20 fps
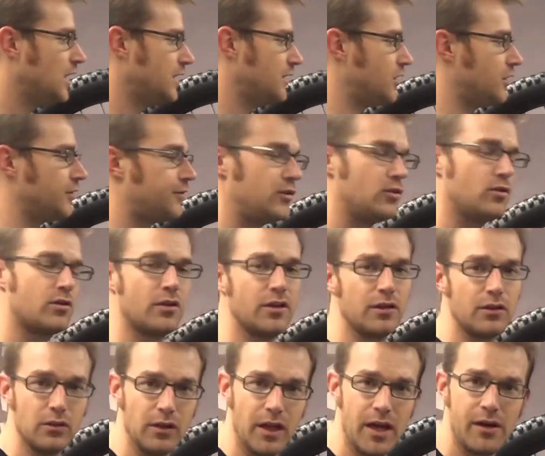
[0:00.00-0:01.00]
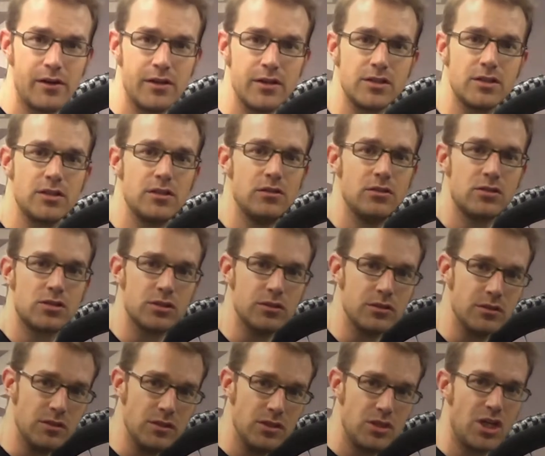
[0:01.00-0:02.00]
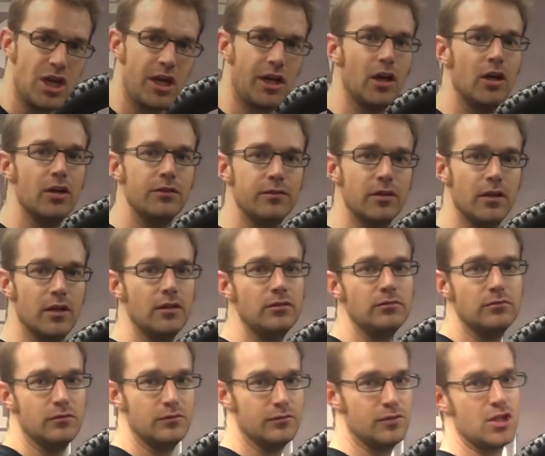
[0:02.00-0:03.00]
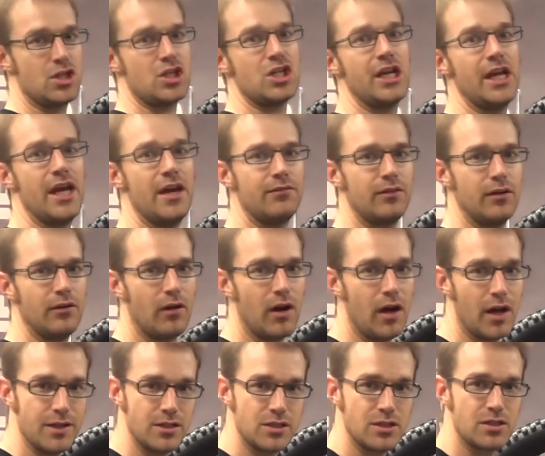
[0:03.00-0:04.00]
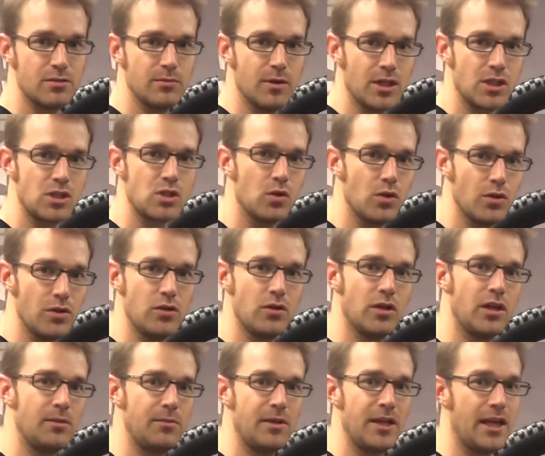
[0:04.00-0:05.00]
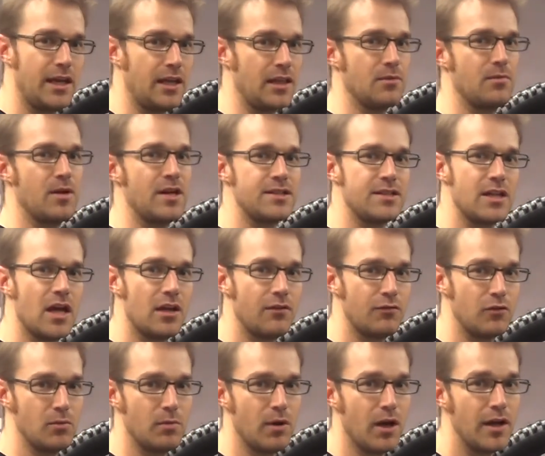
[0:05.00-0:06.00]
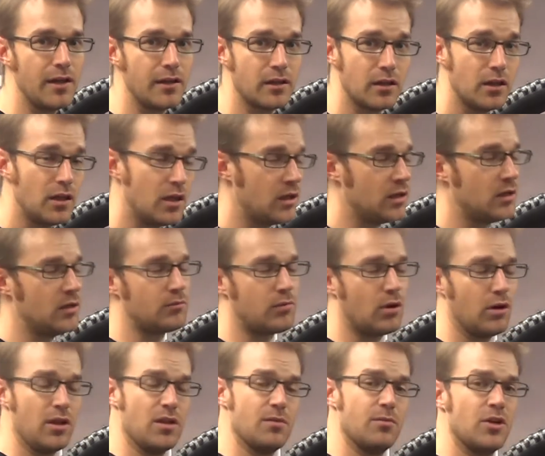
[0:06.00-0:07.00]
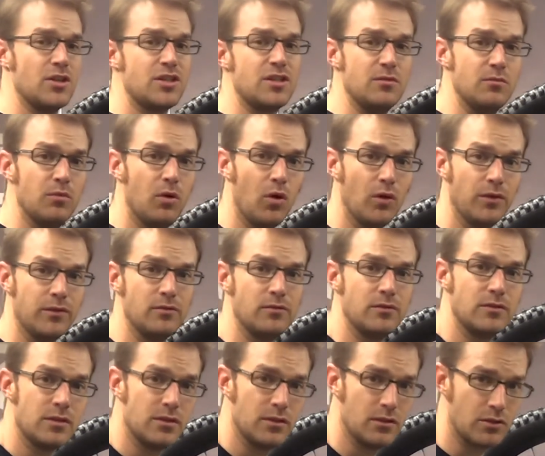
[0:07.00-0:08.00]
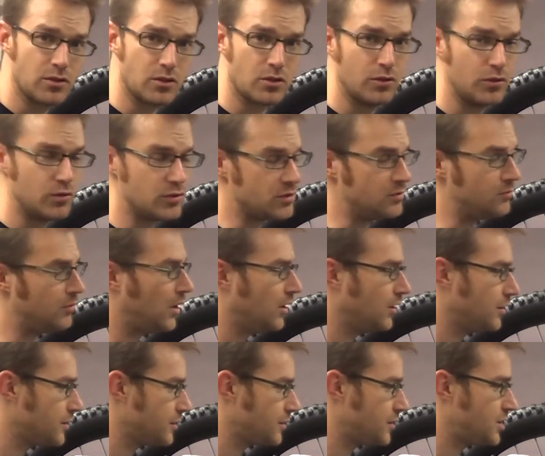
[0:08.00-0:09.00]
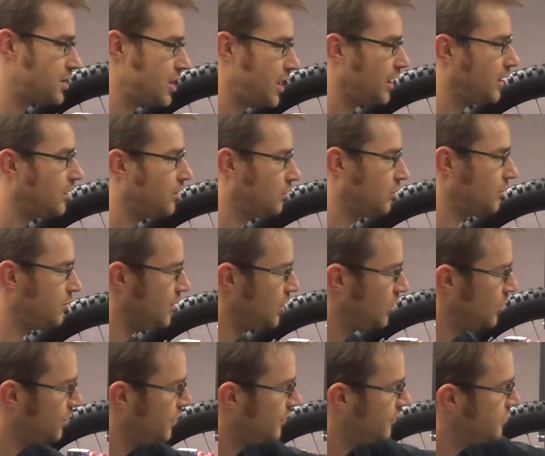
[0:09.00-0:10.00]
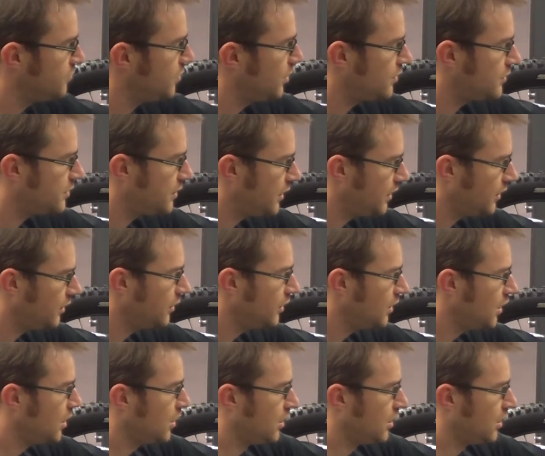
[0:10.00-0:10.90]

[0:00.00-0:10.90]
There are a few critical areas that you should check over virtually every ride just to make sure that you're going to be getting the best out of your bike. Probably the most important screws and bolts to check would be your pivot bolts here.